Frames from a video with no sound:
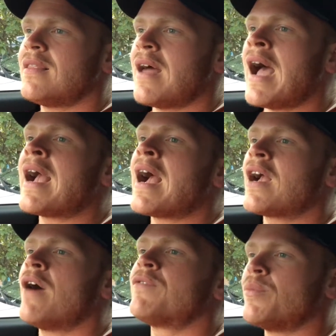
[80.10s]
I got
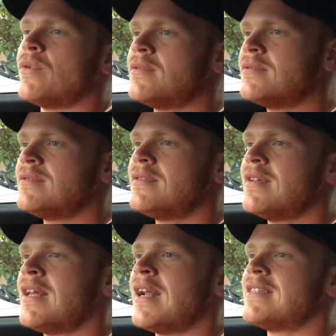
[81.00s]
comfortable.
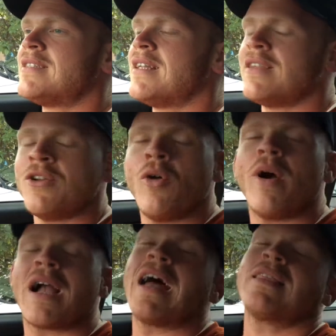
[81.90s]
And I said, you know
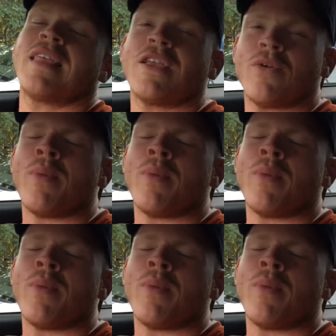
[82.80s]
what, God, thank you.